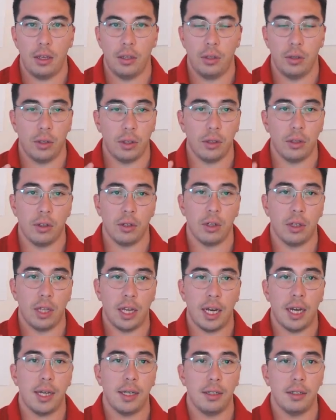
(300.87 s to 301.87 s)
you can learn a
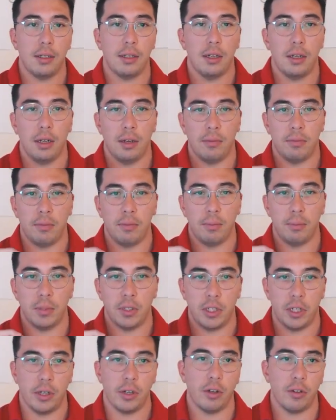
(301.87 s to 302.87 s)
lot of
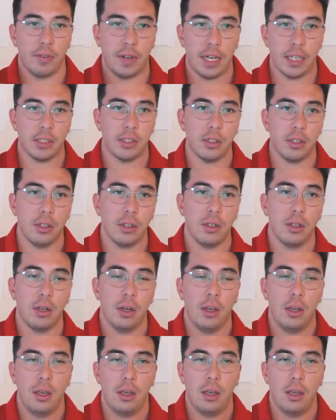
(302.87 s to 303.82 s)
material faster